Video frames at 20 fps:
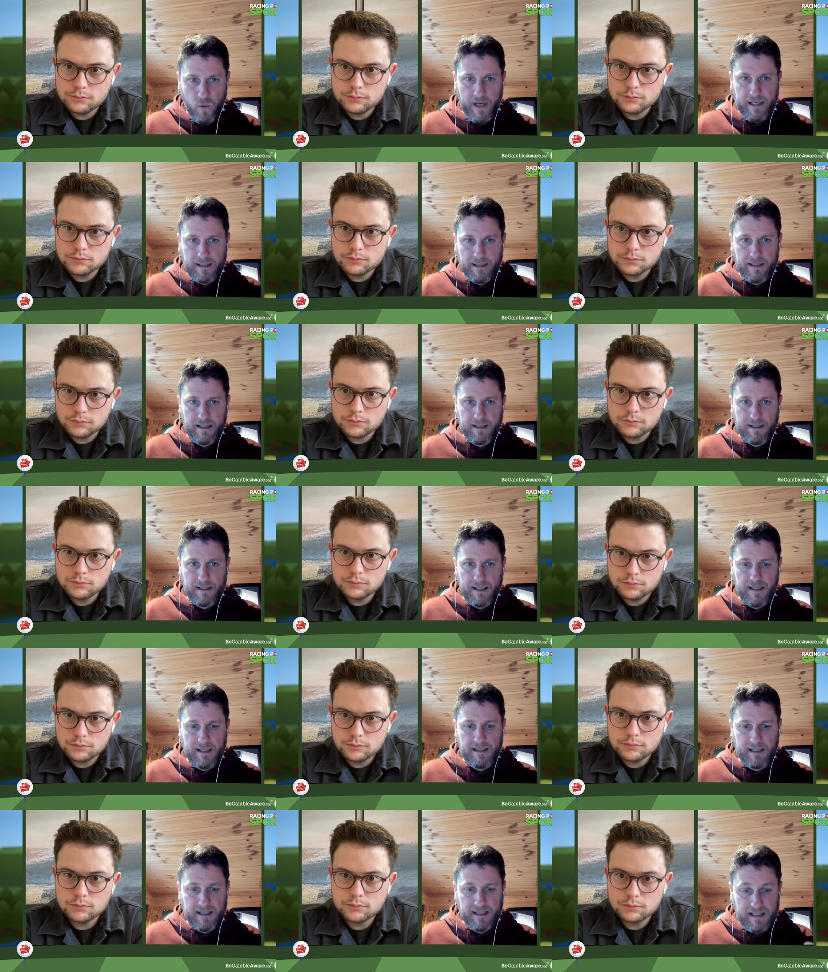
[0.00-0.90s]
Speaker 1: weeks this
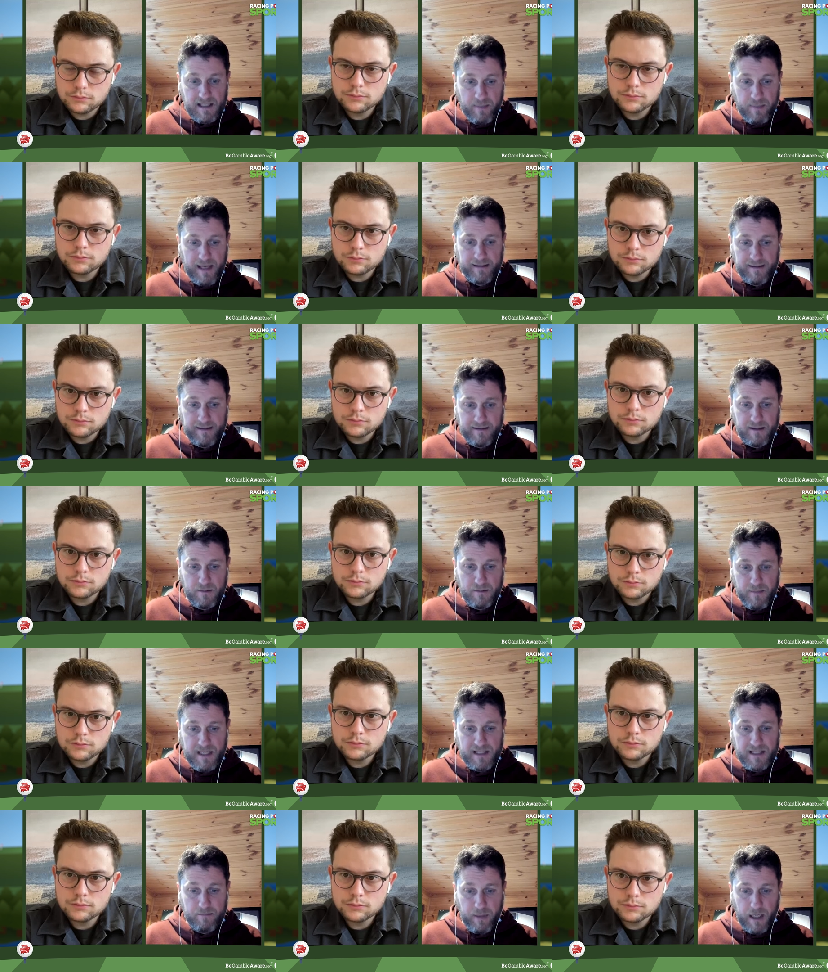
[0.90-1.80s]
season expecting to
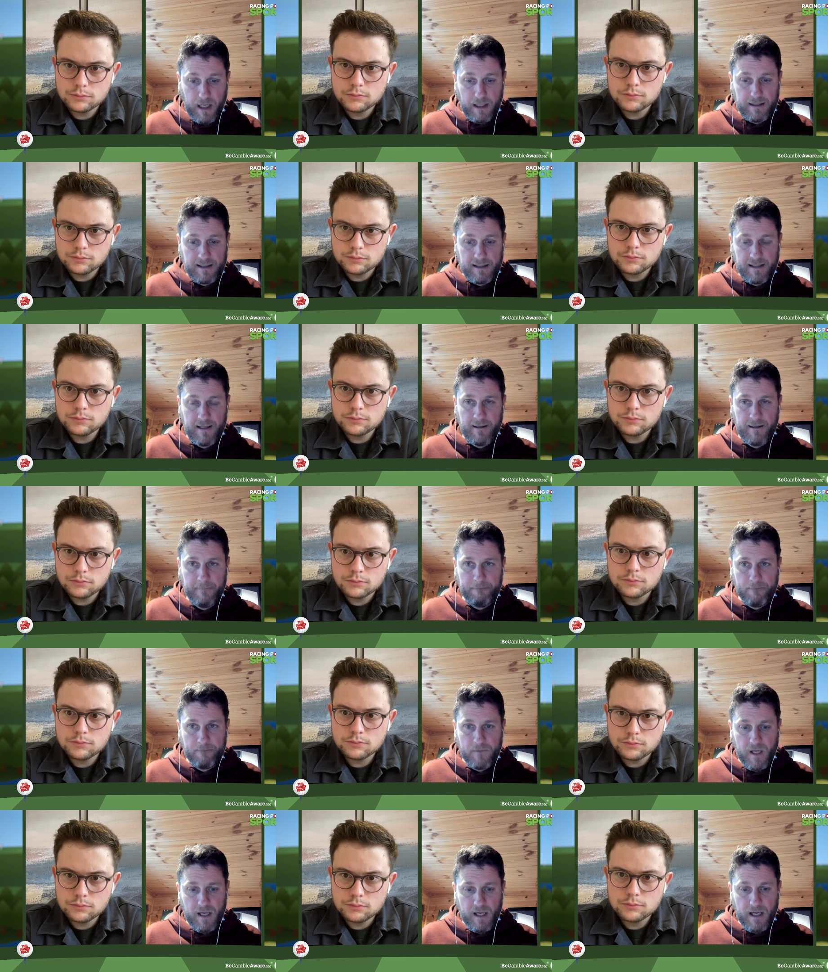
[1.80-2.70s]
miss putts,
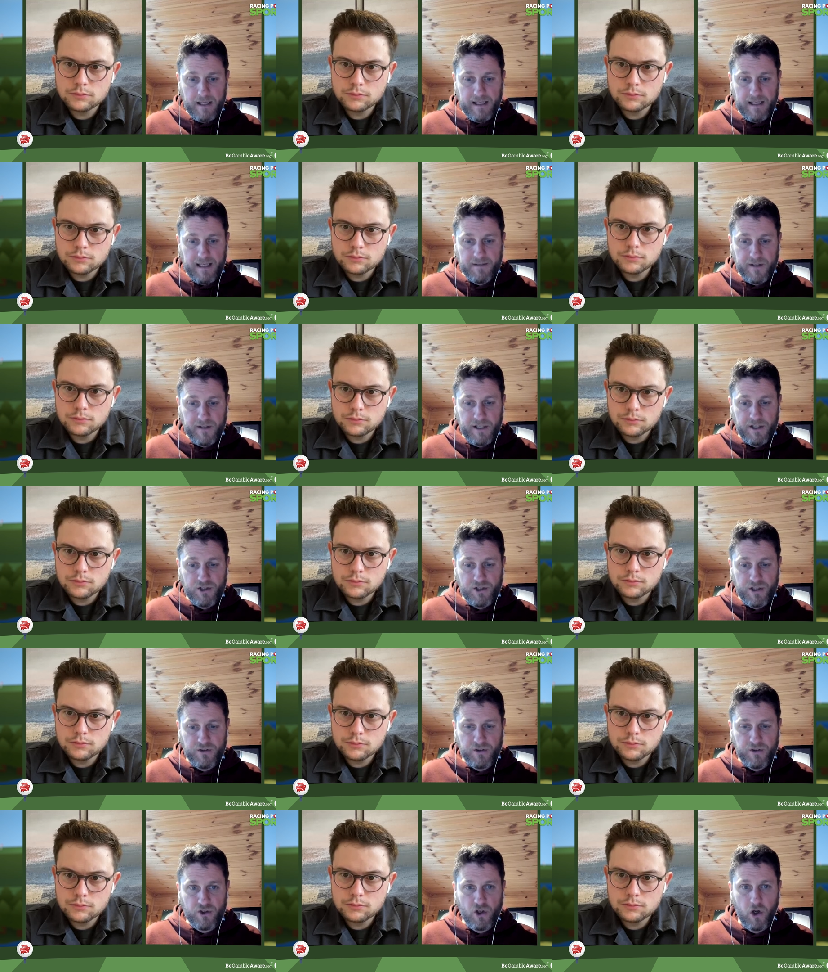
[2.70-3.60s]
and he's
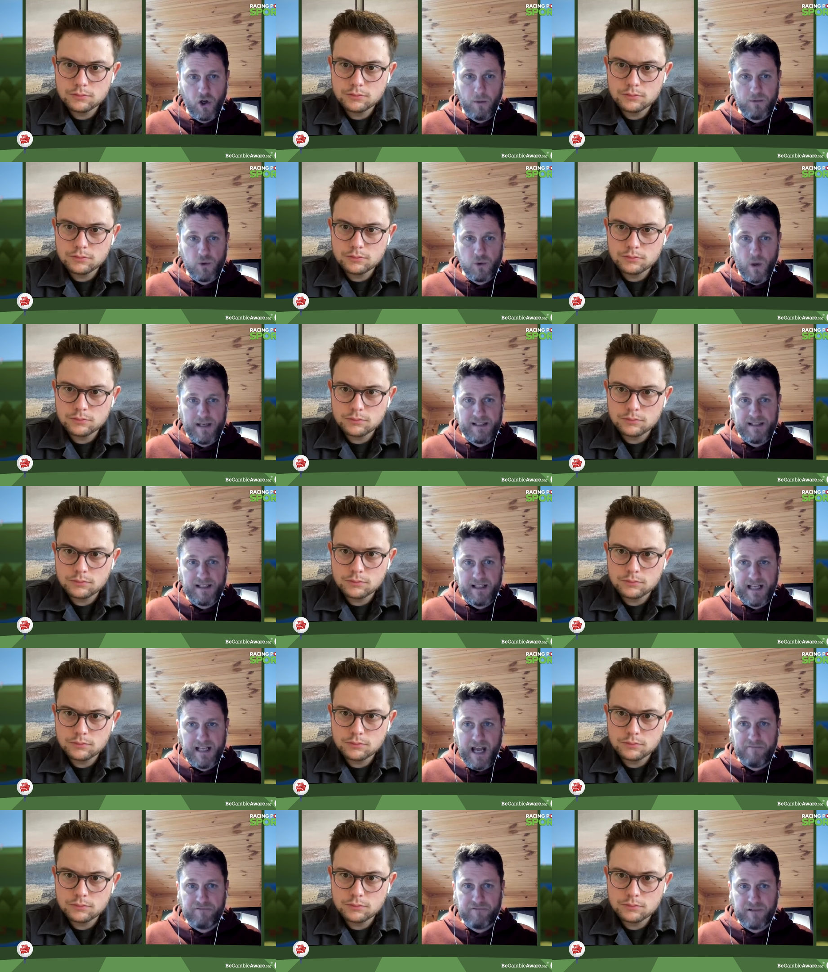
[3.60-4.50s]
finished in the top
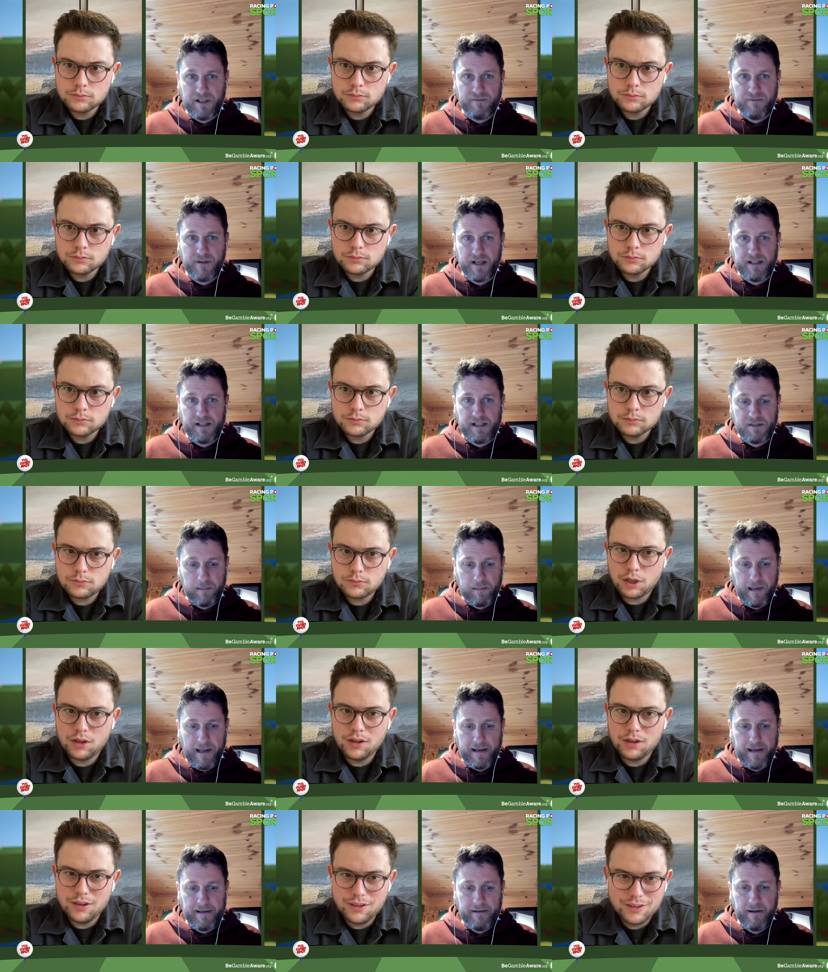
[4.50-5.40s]
20 in every event he's
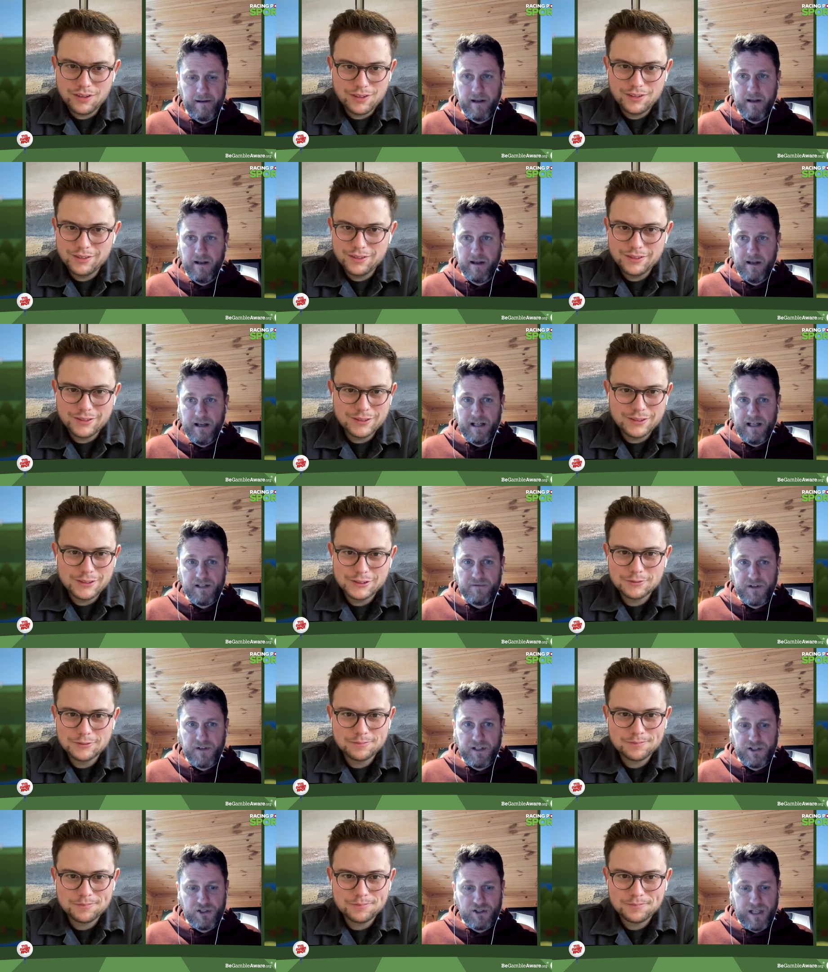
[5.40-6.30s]
played, he's
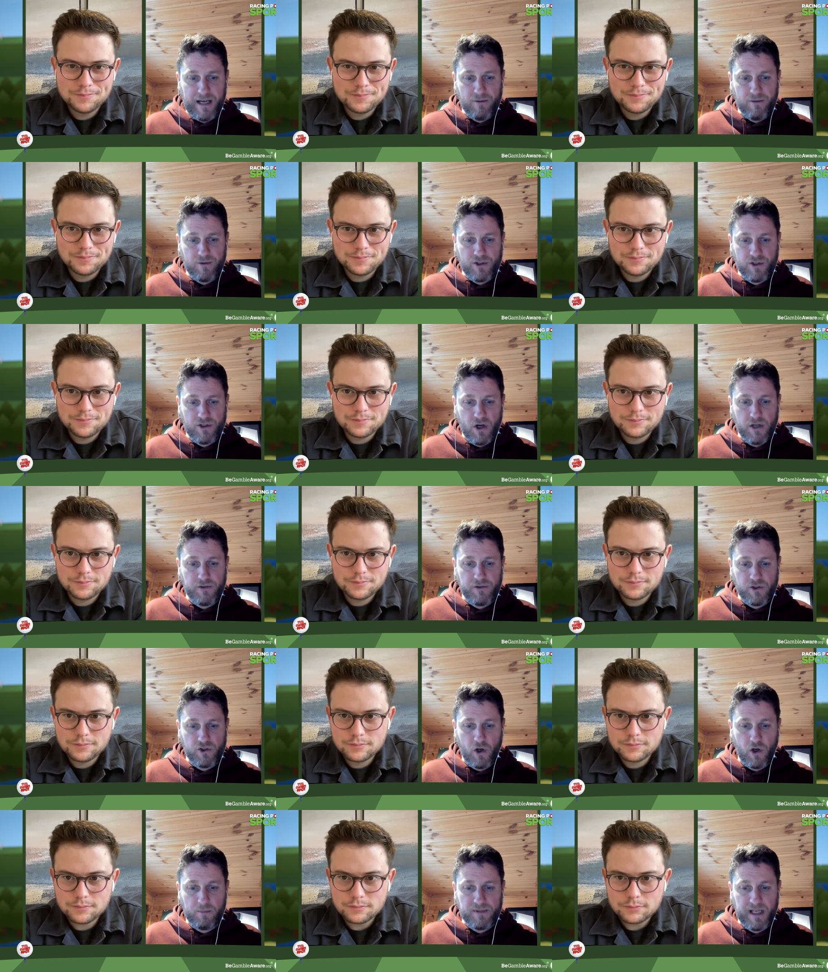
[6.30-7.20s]
finished outside
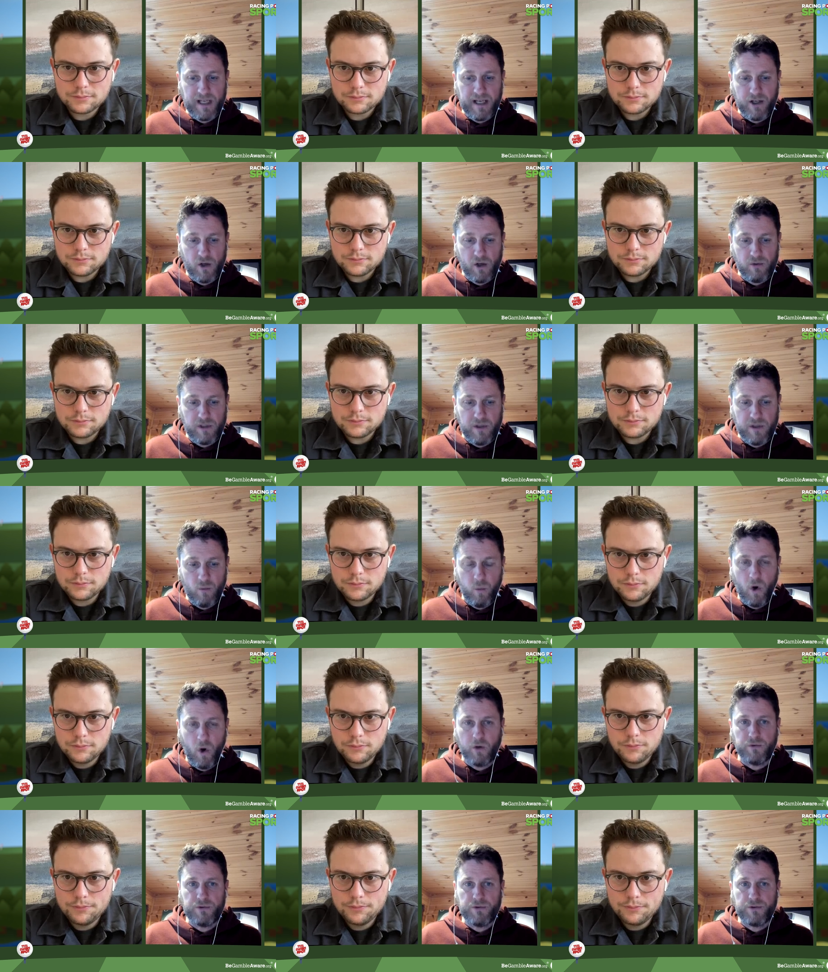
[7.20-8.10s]
the top 10 only
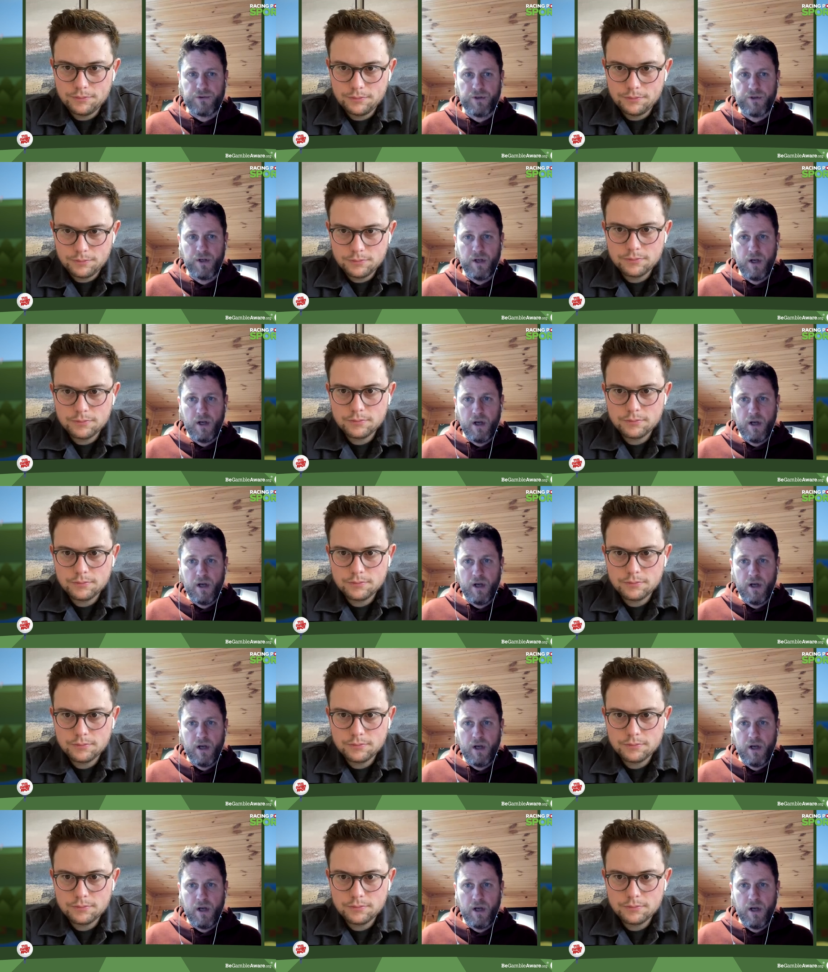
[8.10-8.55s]
once.